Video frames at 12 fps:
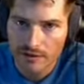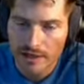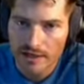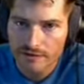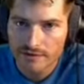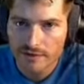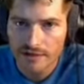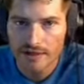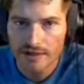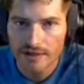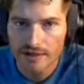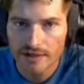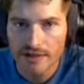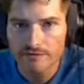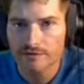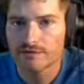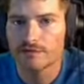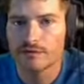And if it's not
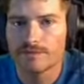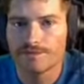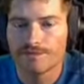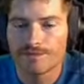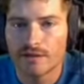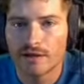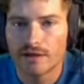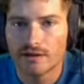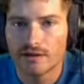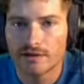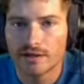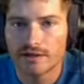effortful, then